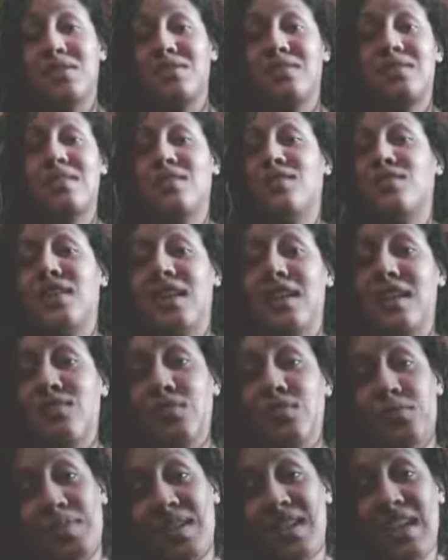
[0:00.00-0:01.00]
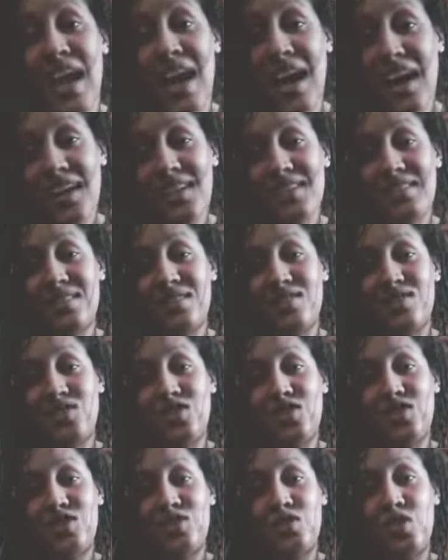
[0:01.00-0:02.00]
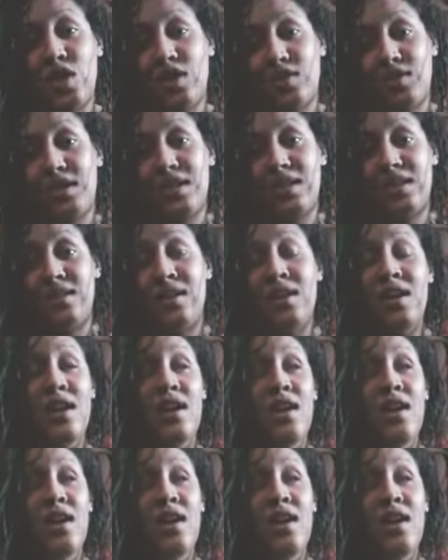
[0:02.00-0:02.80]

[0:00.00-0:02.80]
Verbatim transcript: be a skill that everybody has, is just talking